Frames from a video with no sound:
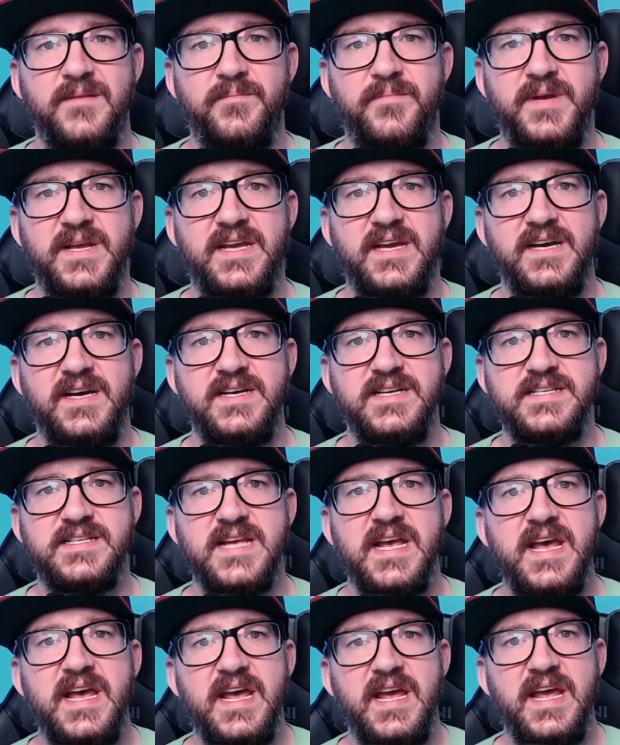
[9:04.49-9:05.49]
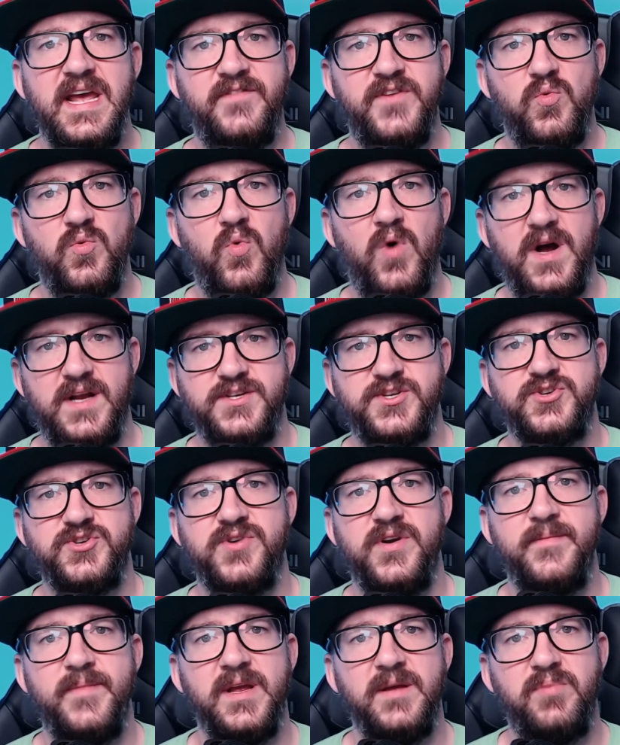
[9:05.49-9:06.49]
Because if you watch
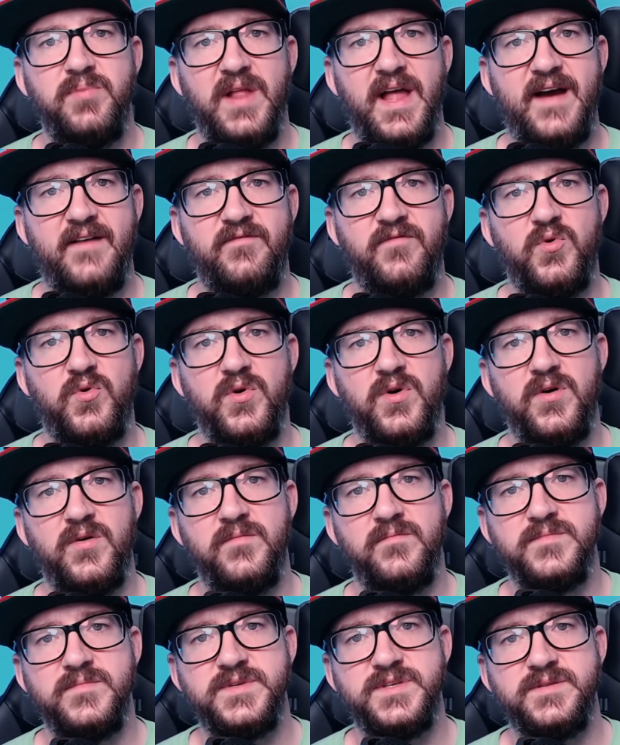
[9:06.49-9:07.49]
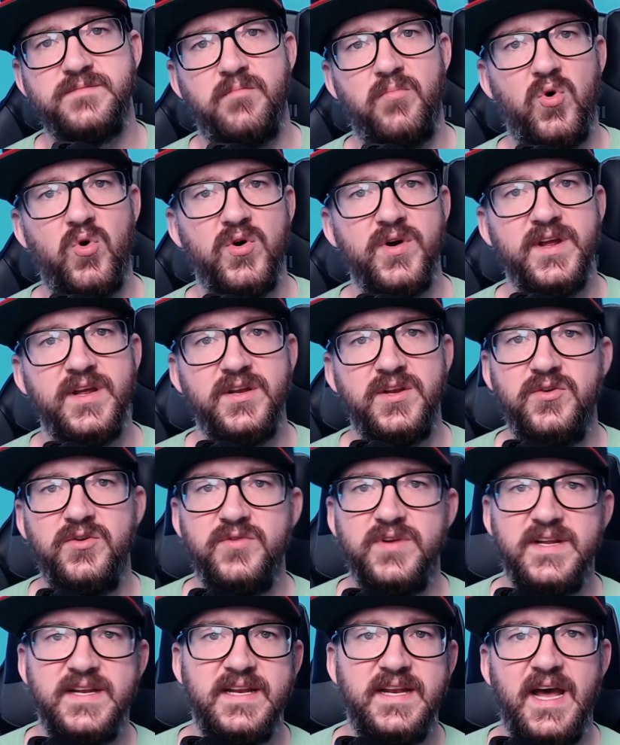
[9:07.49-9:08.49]
streaming platforms morning,
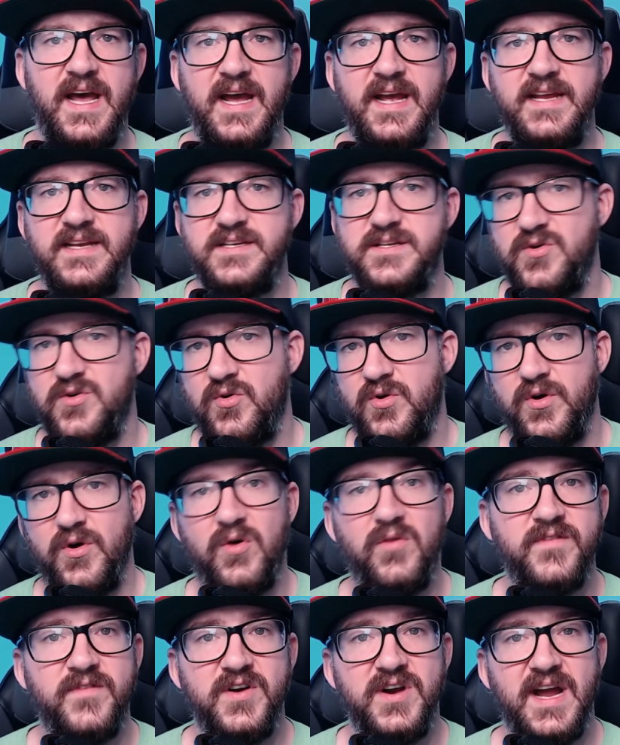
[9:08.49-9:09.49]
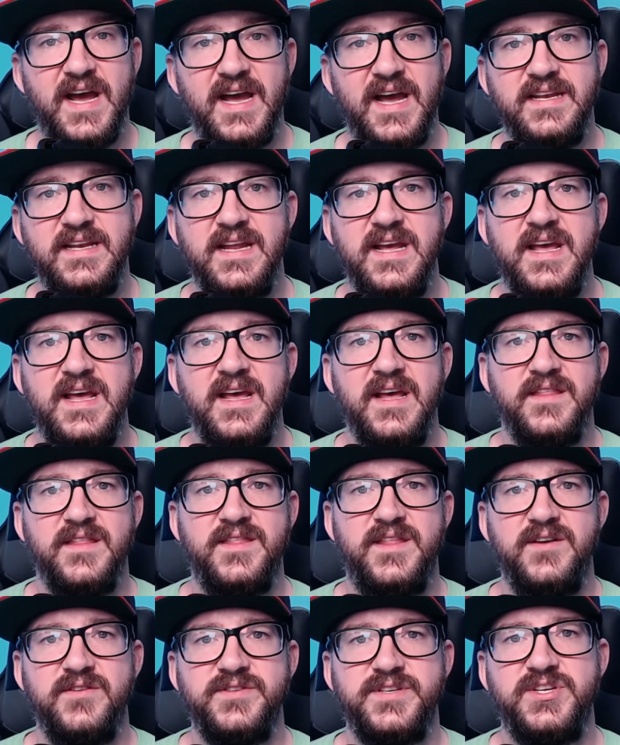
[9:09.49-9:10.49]
noon, and night, or overnight,
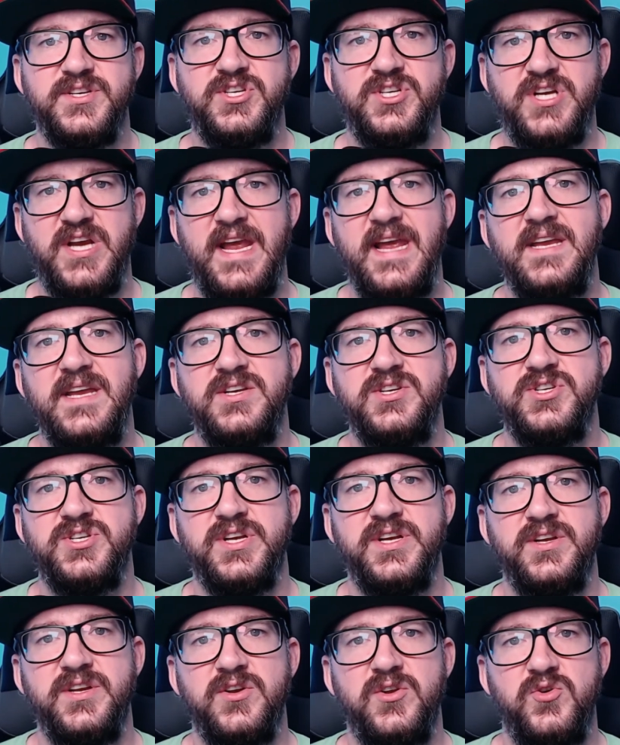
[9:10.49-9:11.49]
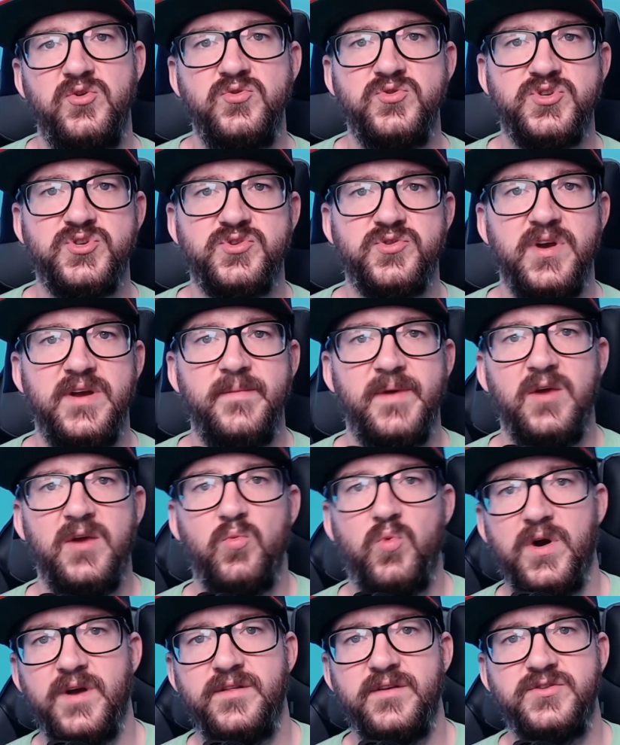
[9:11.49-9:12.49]
there's a change in who's streaming,
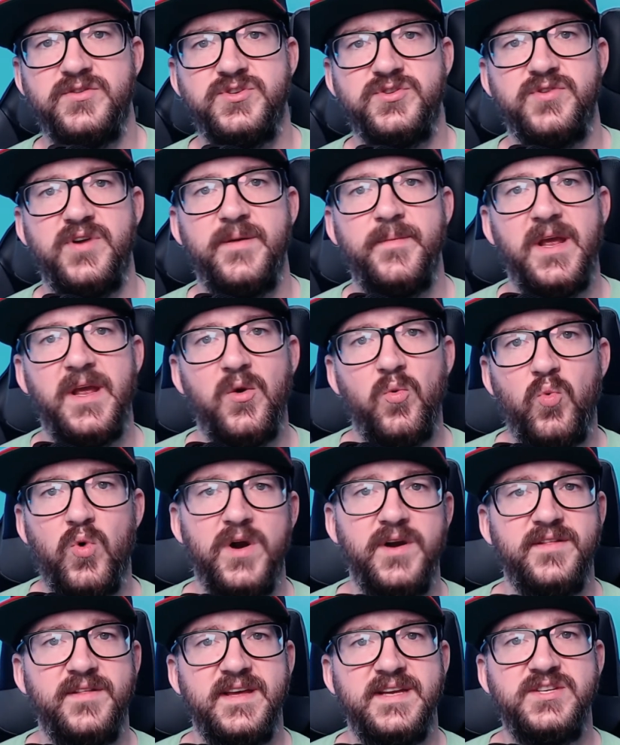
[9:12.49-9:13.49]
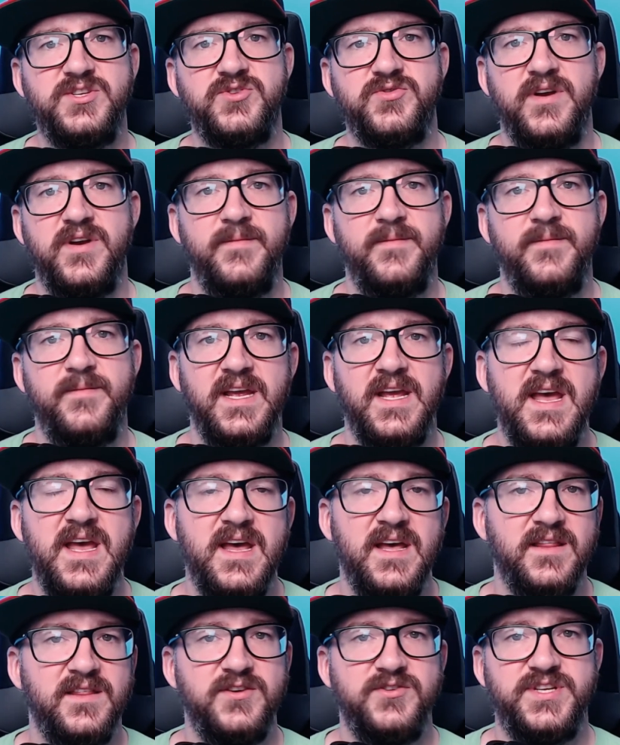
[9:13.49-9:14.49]
where they're streaming, what are they streaming.
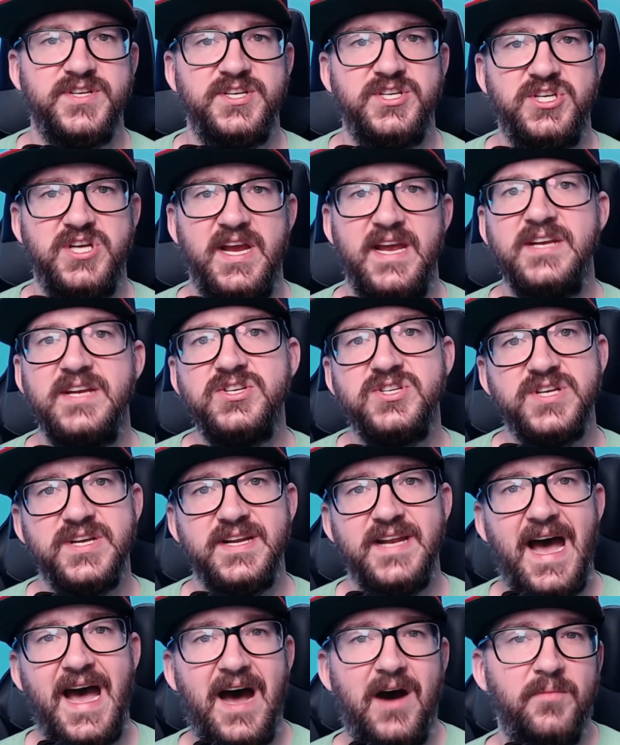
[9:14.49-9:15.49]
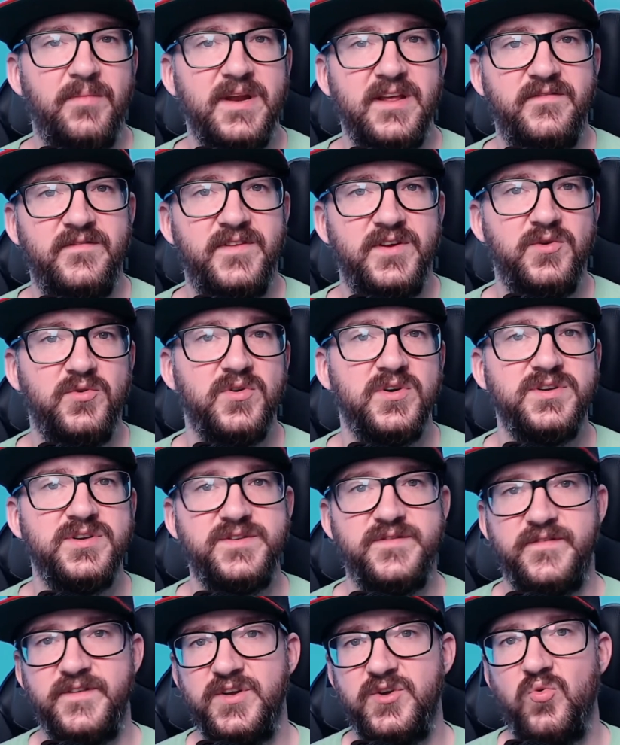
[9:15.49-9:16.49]
There's a change in how many viewers
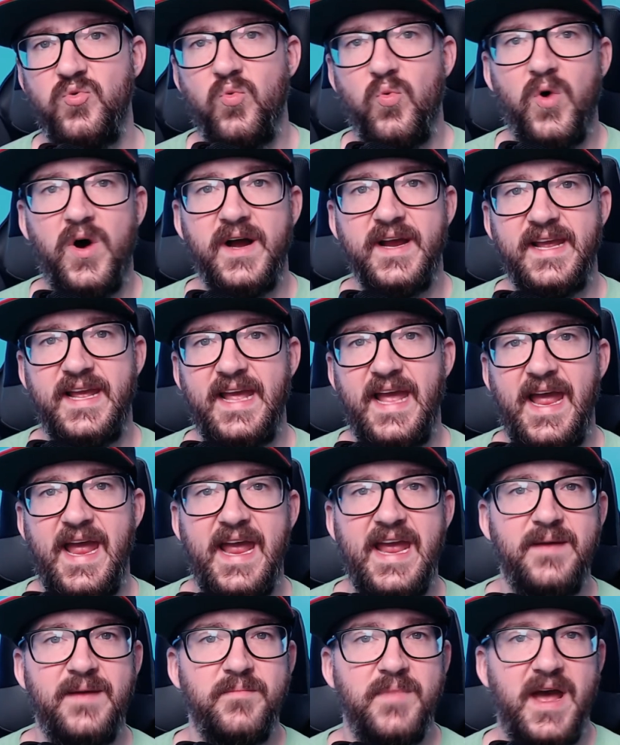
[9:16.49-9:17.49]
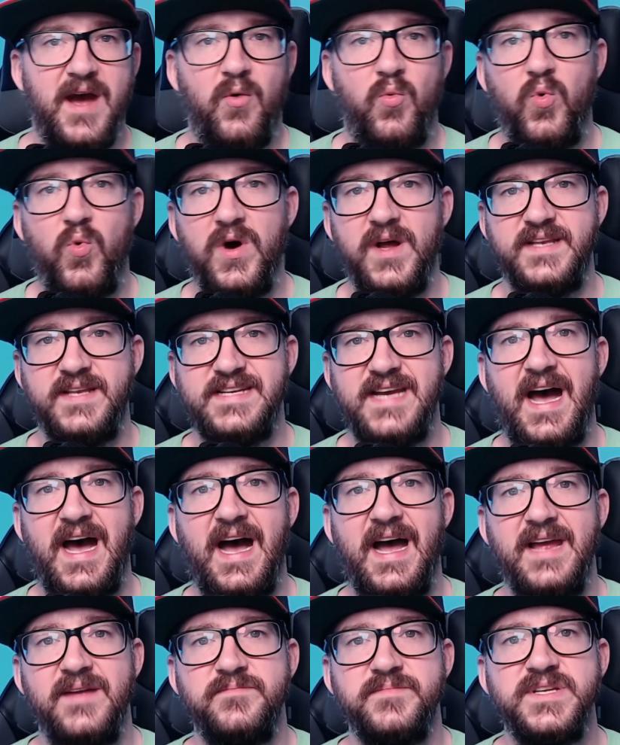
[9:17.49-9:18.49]
view what game at what
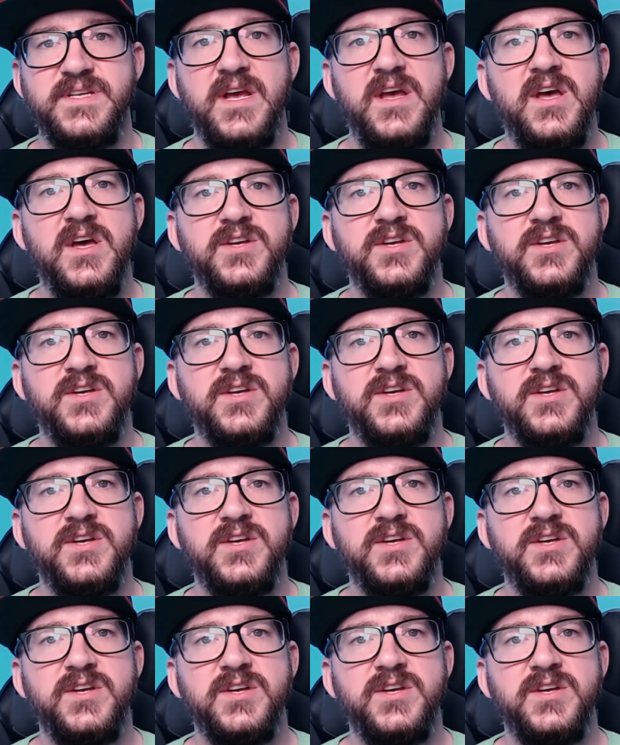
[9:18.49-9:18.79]
times.